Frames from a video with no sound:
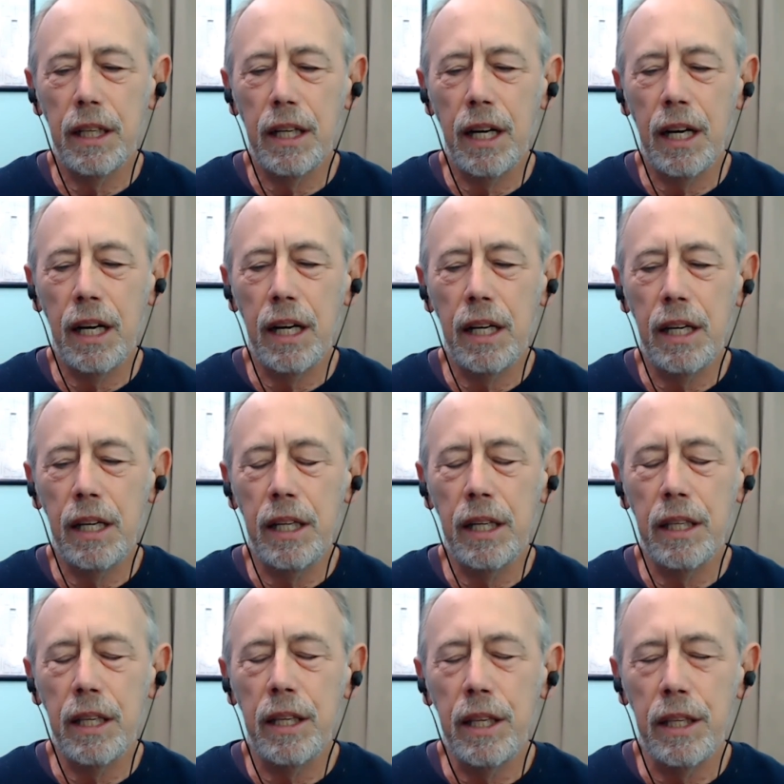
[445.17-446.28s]
I,
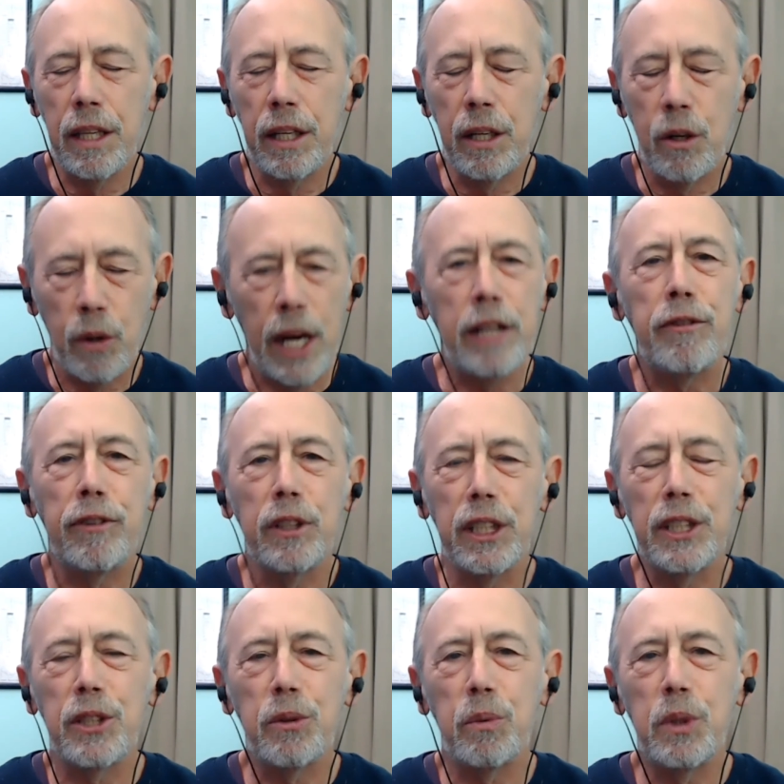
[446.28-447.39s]
the
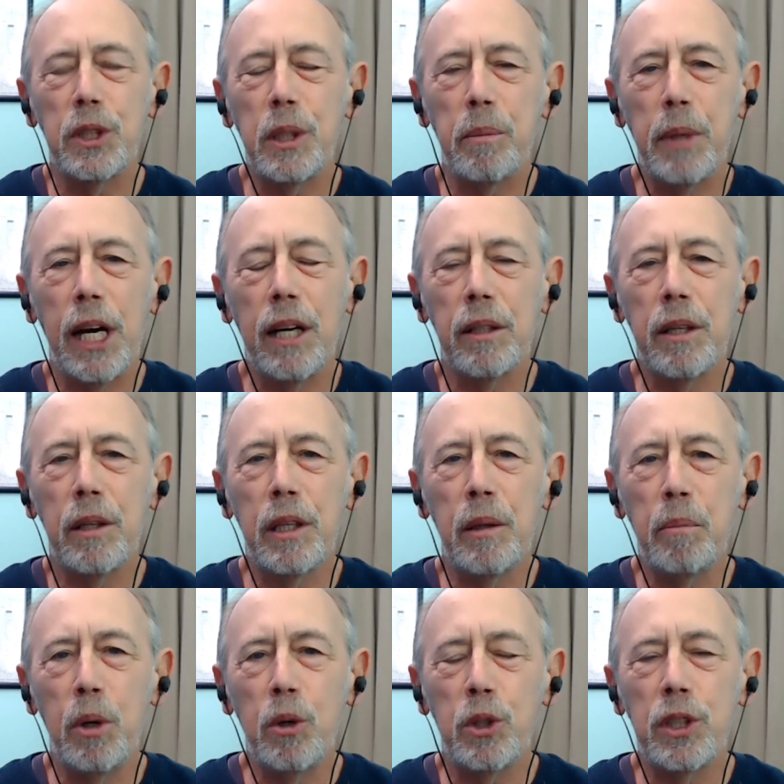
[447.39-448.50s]
gratefulness was about the
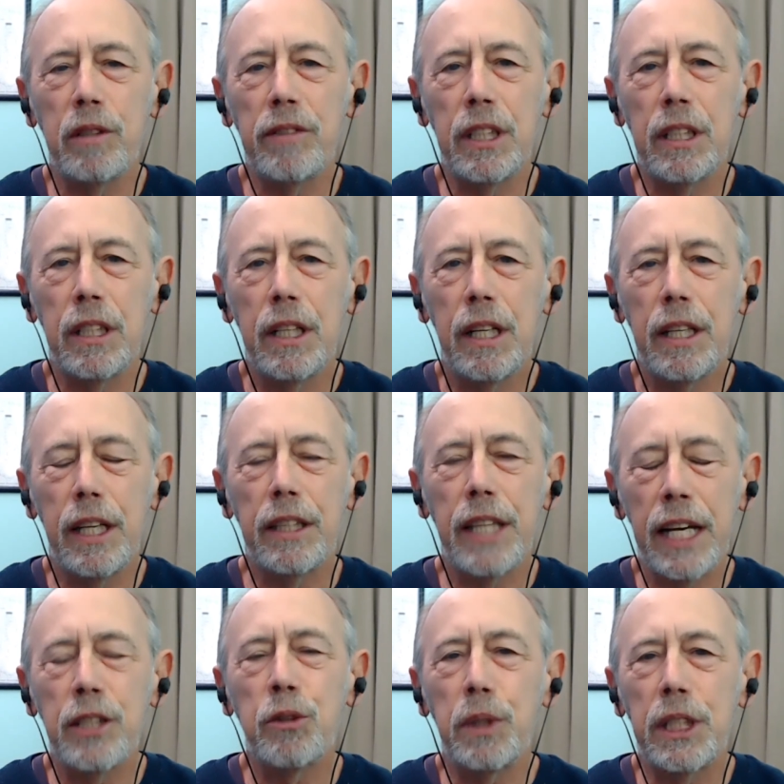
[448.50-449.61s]
most of it.
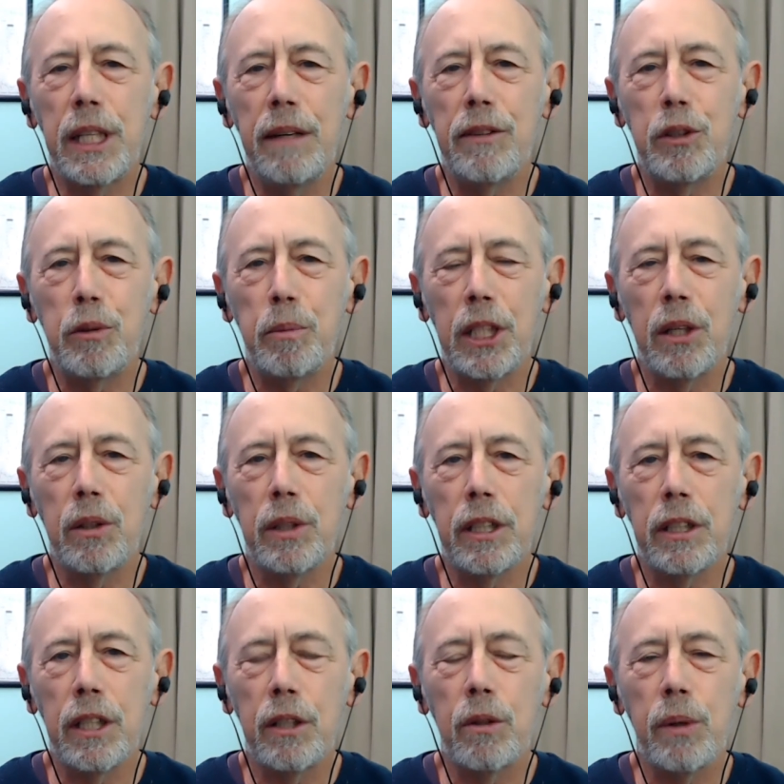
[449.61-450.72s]
That's what keeps me going.
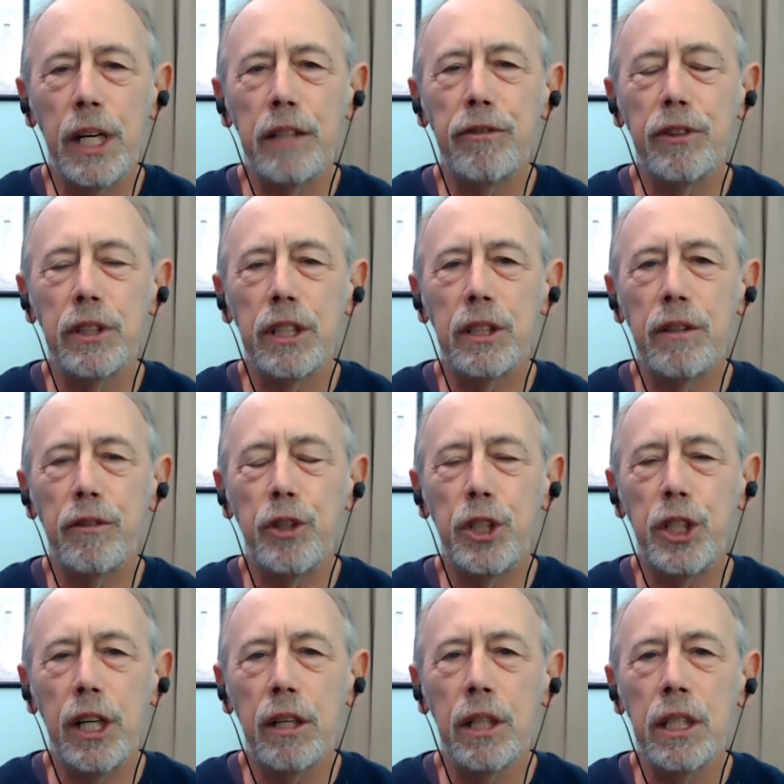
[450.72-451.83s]
The gratefulness of
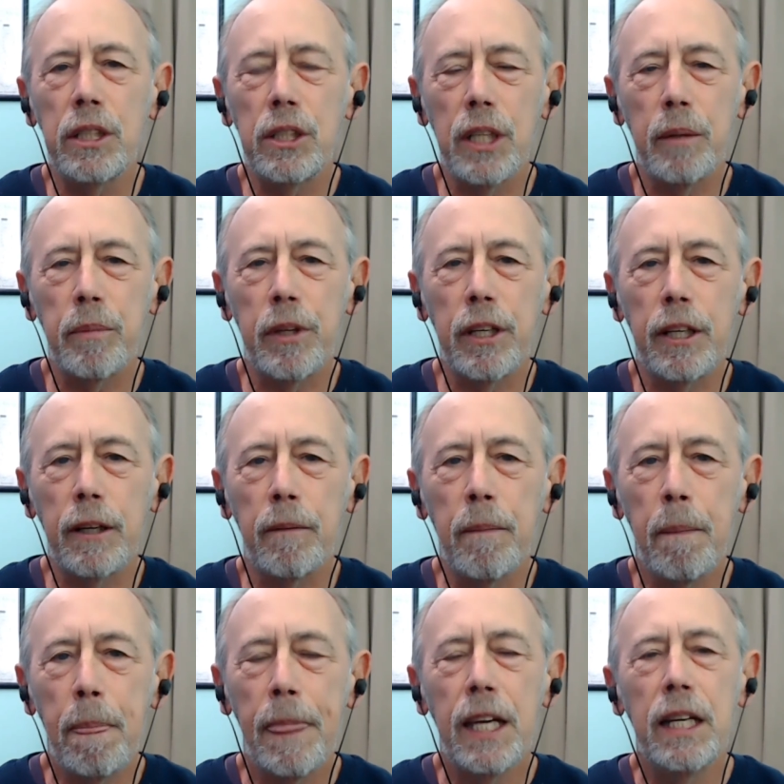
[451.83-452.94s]
sharing something
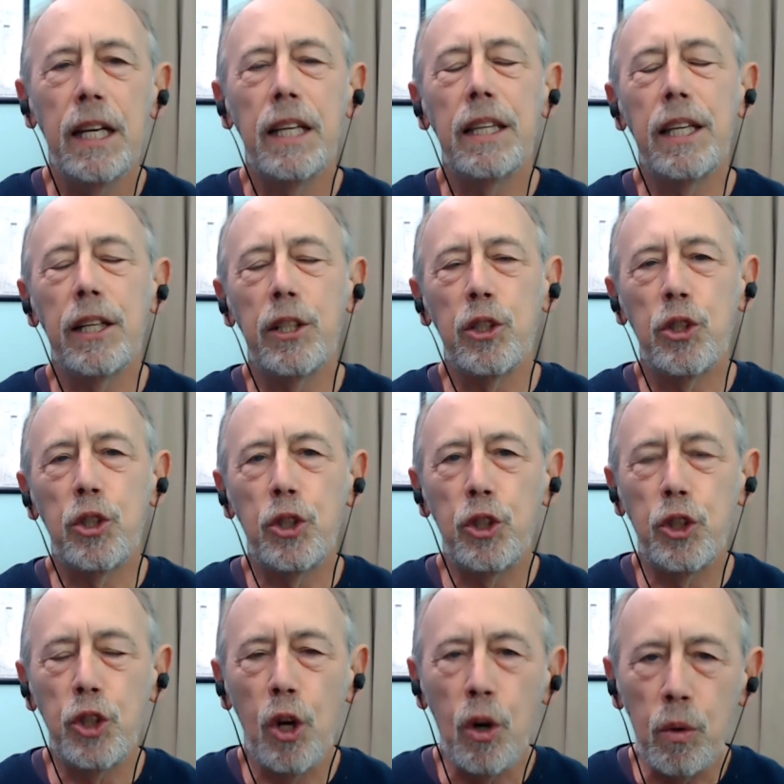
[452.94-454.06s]
that is
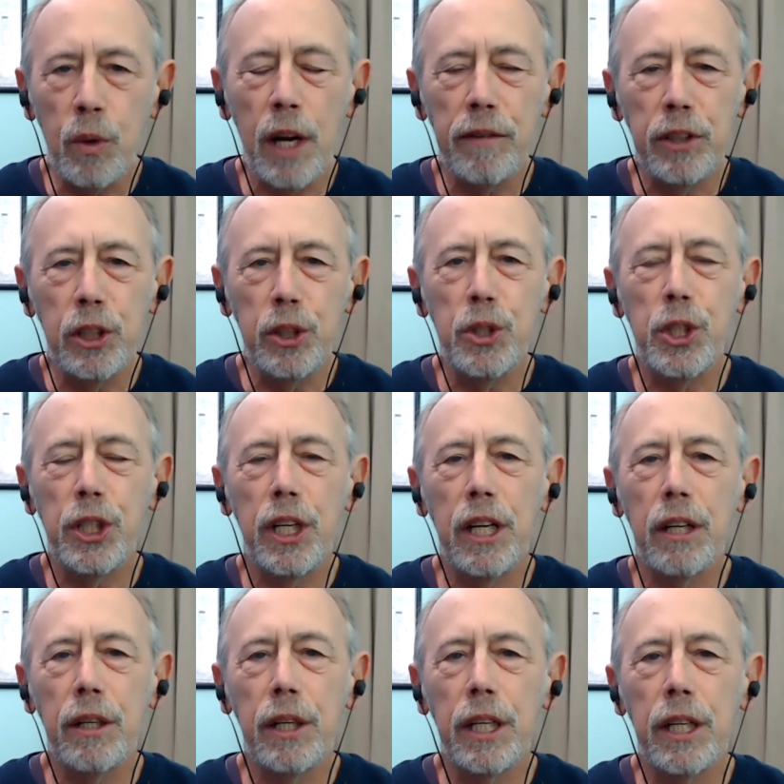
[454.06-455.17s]
so
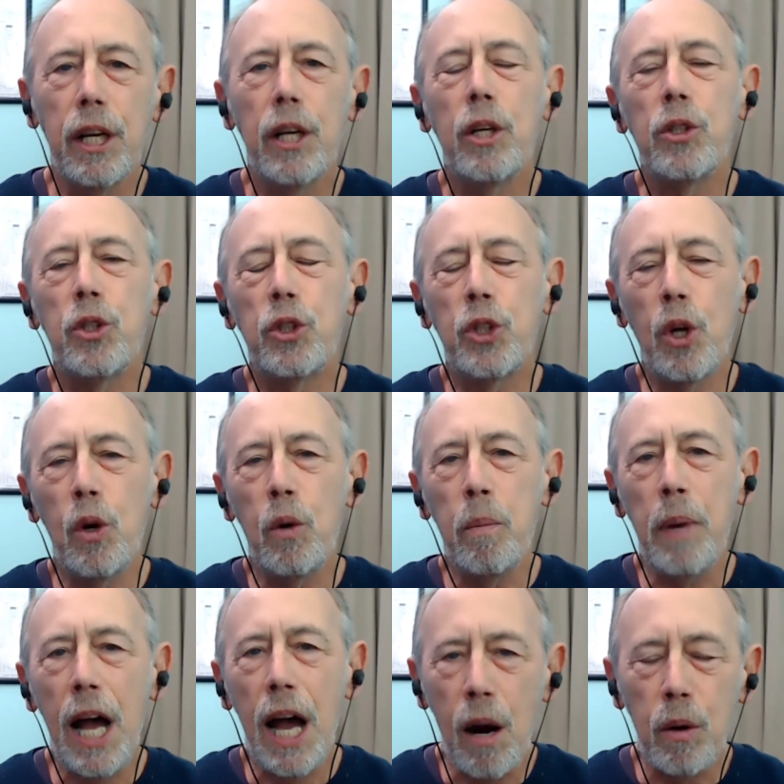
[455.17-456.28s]
revolutionary, so
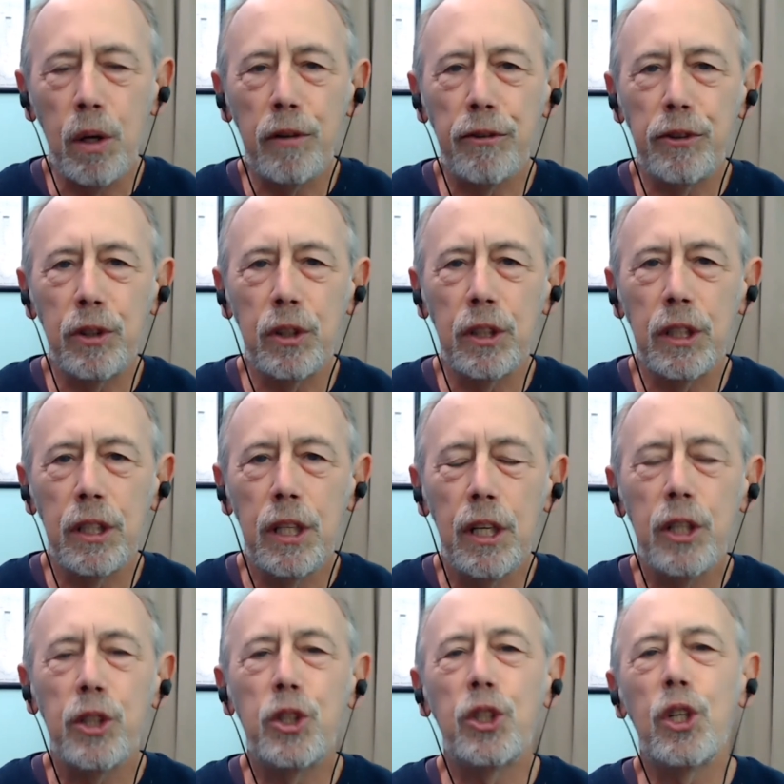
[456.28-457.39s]
powerful,
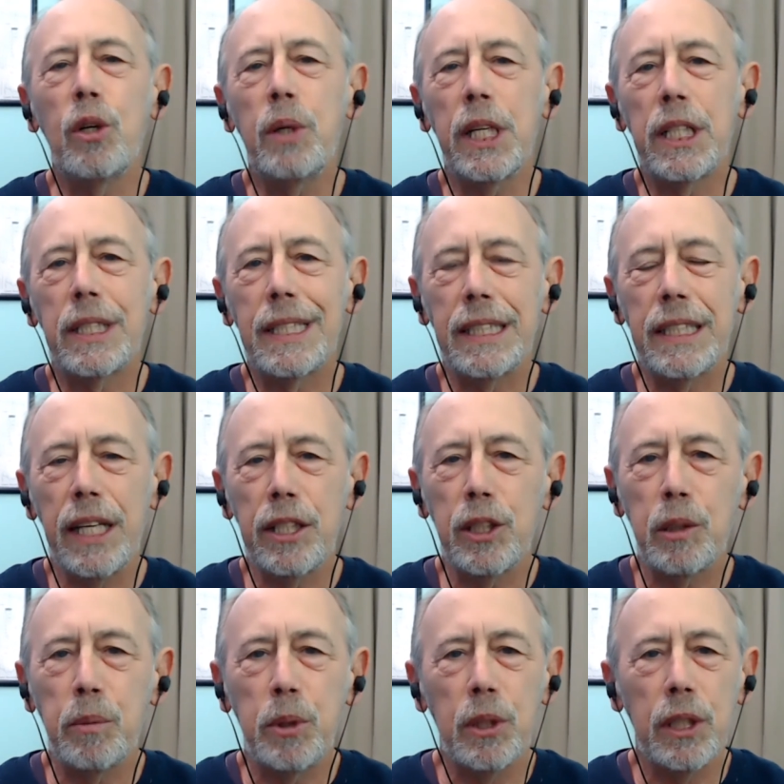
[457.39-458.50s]
so
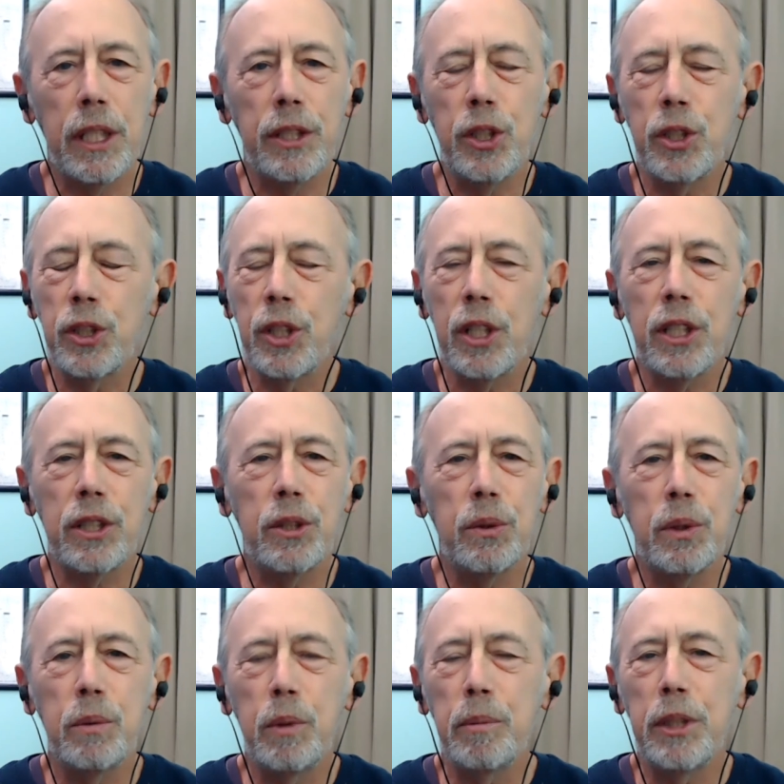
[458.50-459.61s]
accessible. I just talked to a
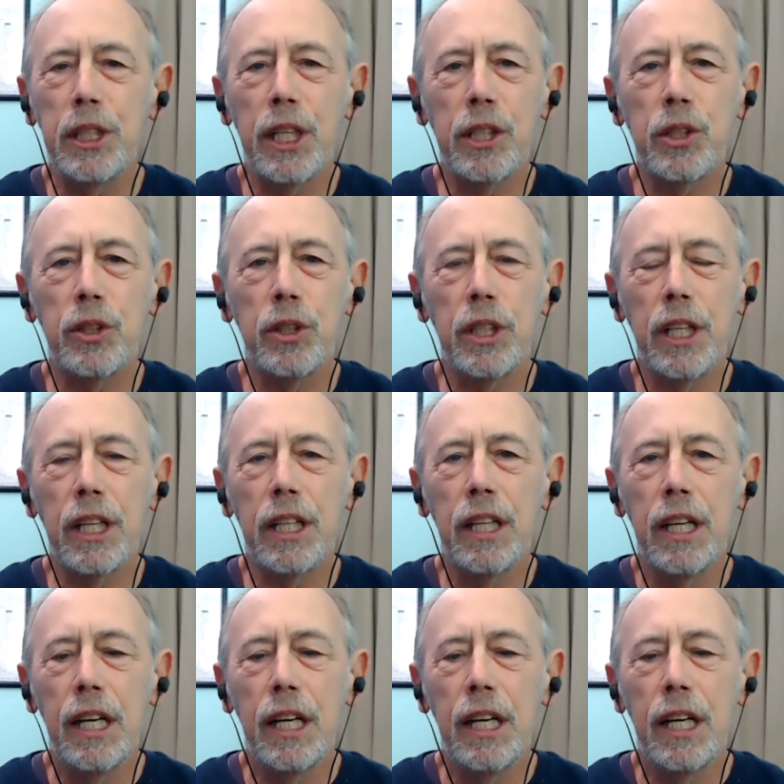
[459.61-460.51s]
woman yesterday